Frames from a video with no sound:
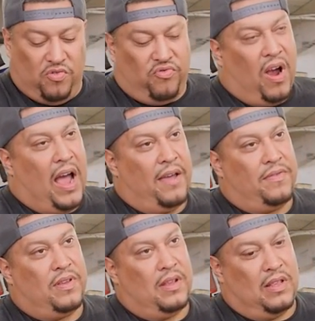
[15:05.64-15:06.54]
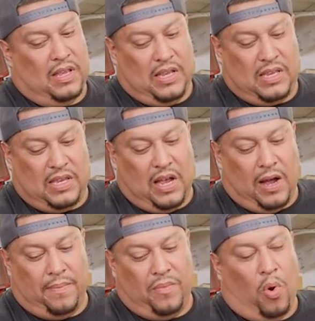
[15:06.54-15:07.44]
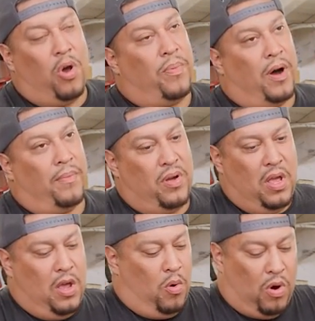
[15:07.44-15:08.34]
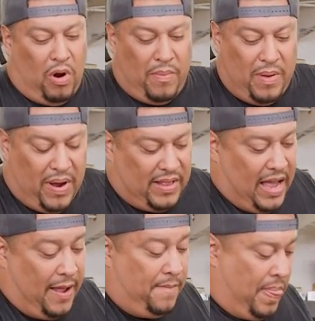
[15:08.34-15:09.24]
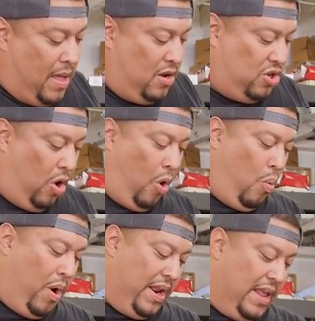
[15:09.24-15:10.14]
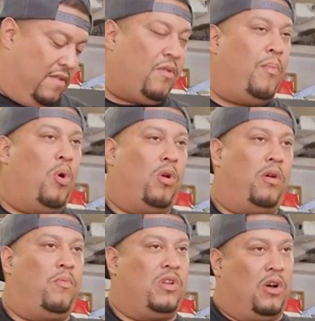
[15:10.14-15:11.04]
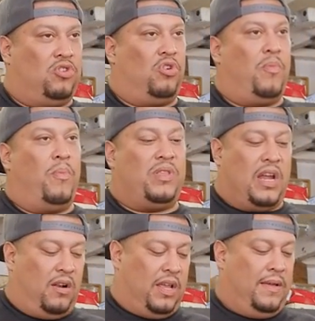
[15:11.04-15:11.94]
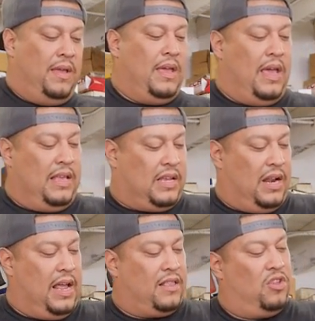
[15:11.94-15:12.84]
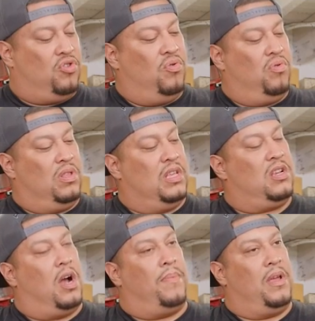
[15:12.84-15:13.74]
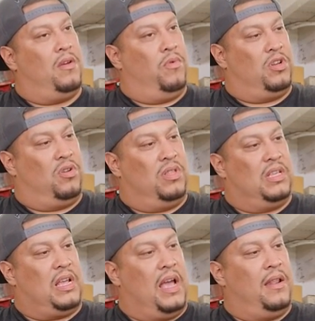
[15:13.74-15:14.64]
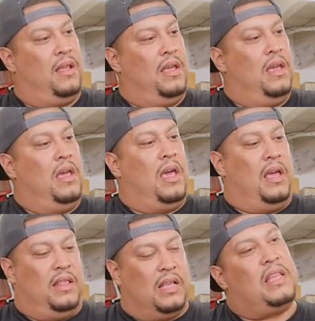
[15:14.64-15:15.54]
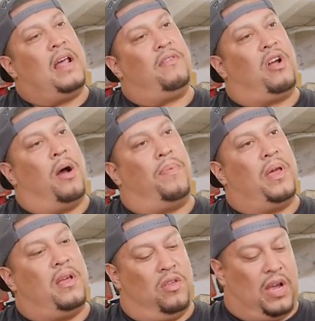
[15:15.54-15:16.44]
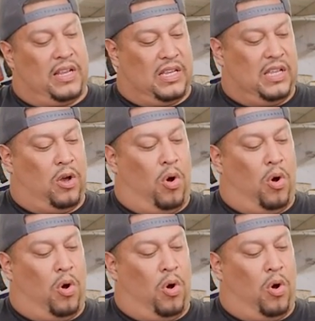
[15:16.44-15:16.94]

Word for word: drives this um, oil pump. What do I mean by that? So on one end of the motor, which I'm going to show you momentarily, is connected to this coupling, which is on this side. And this side of the coupling, you guys can see the